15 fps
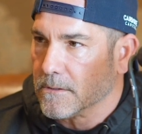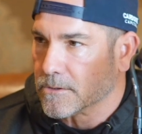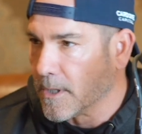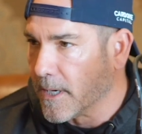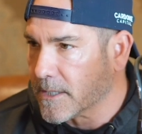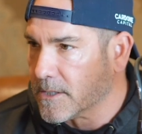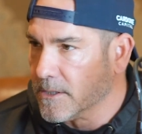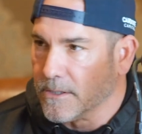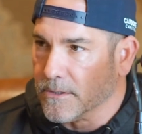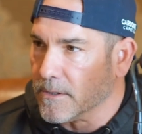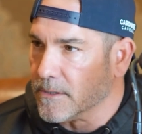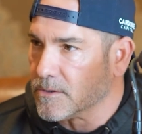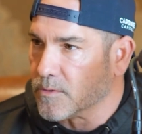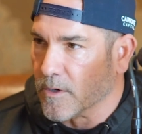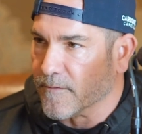So I could
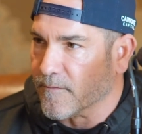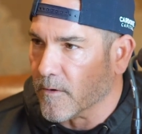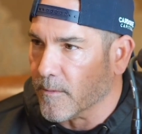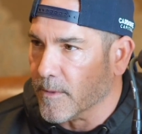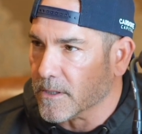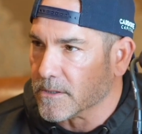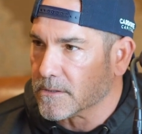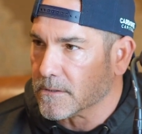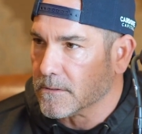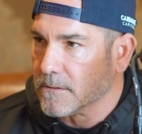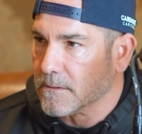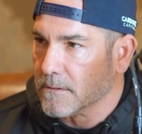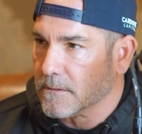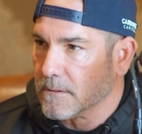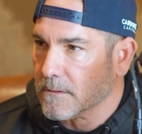do it in 24 months.